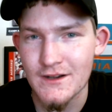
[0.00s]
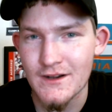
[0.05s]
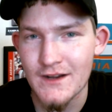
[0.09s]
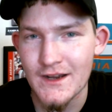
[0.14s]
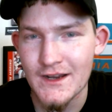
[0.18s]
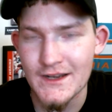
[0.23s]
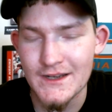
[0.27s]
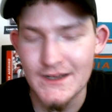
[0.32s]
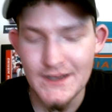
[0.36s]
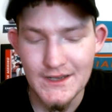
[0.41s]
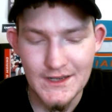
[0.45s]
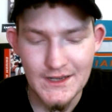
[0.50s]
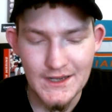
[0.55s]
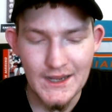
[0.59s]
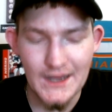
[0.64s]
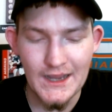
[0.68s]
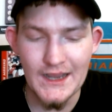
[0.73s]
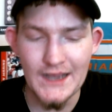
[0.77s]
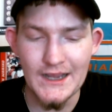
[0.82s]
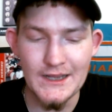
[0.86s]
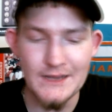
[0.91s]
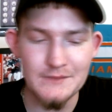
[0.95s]
All right.
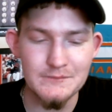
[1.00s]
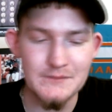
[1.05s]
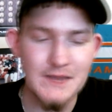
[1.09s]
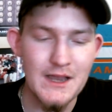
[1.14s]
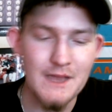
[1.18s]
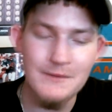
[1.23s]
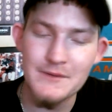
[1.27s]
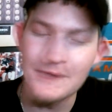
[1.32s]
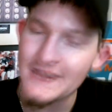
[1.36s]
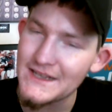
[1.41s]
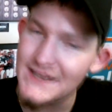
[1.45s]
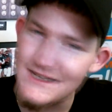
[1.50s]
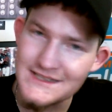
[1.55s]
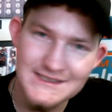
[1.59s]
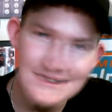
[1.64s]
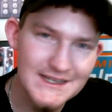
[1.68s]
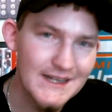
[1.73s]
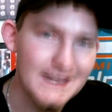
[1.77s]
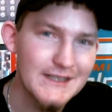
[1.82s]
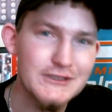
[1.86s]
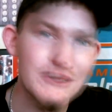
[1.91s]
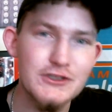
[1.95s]
Um, I mean, they
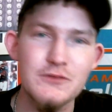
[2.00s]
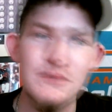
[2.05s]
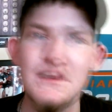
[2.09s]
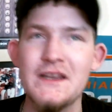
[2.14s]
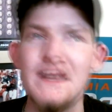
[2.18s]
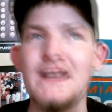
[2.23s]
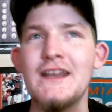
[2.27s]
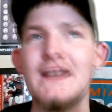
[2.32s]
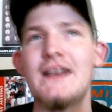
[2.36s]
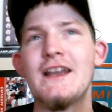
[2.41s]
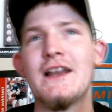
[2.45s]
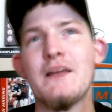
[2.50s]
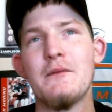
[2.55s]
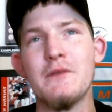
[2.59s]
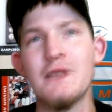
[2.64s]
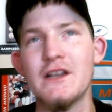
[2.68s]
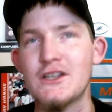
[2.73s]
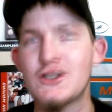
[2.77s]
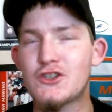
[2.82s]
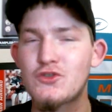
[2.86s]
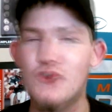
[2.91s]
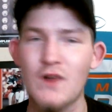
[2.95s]
sent it to me, and I'm
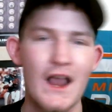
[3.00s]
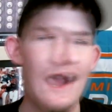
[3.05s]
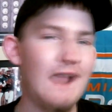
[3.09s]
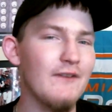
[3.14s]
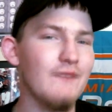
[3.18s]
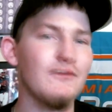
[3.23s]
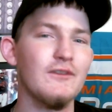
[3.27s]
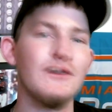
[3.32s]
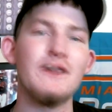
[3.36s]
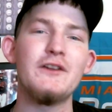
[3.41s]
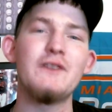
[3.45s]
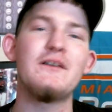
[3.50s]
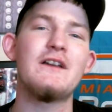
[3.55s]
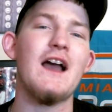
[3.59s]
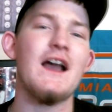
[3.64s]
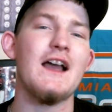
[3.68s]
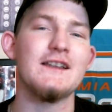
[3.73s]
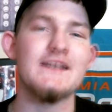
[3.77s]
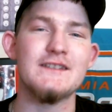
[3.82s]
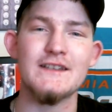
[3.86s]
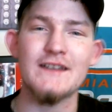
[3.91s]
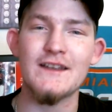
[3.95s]
gonna try it for you
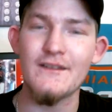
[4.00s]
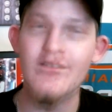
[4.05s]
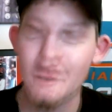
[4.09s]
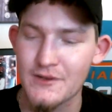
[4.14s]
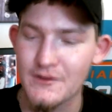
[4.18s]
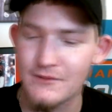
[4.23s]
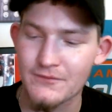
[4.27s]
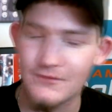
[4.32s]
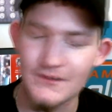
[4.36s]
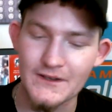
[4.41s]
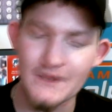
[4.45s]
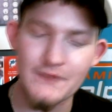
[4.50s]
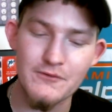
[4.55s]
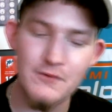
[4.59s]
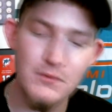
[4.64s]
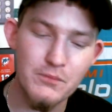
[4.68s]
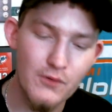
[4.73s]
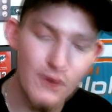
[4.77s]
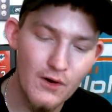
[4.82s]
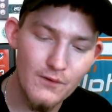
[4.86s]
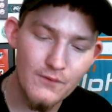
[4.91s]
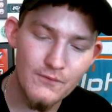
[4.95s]
guys and give you the flavor
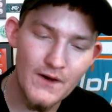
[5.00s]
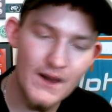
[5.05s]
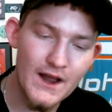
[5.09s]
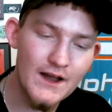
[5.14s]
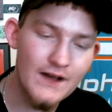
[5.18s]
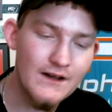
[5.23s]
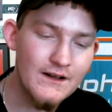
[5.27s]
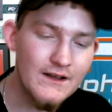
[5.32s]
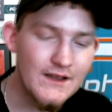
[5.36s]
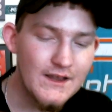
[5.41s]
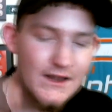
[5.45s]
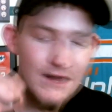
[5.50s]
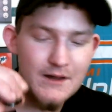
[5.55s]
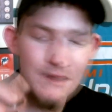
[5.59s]
profile.